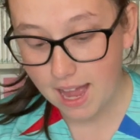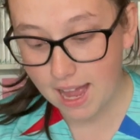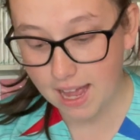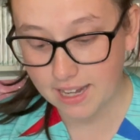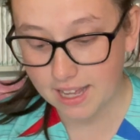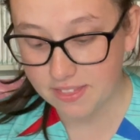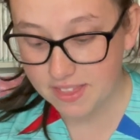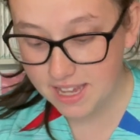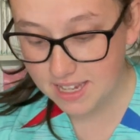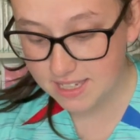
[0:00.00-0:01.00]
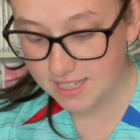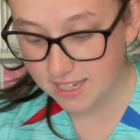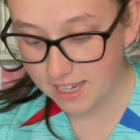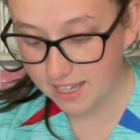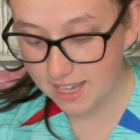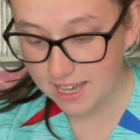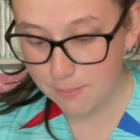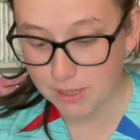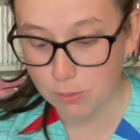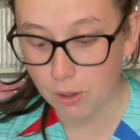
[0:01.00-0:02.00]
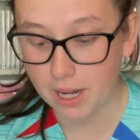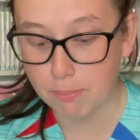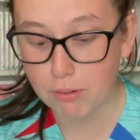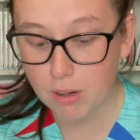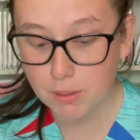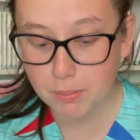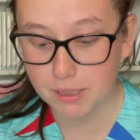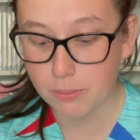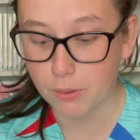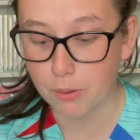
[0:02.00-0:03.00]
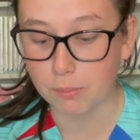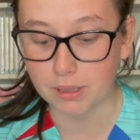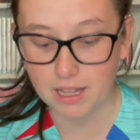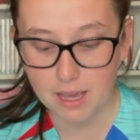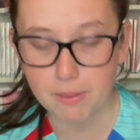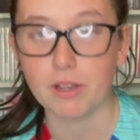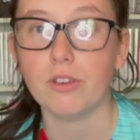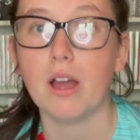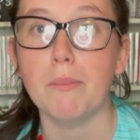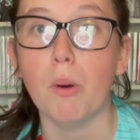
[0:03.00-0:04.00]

And this game is one I probably won't play because I'm a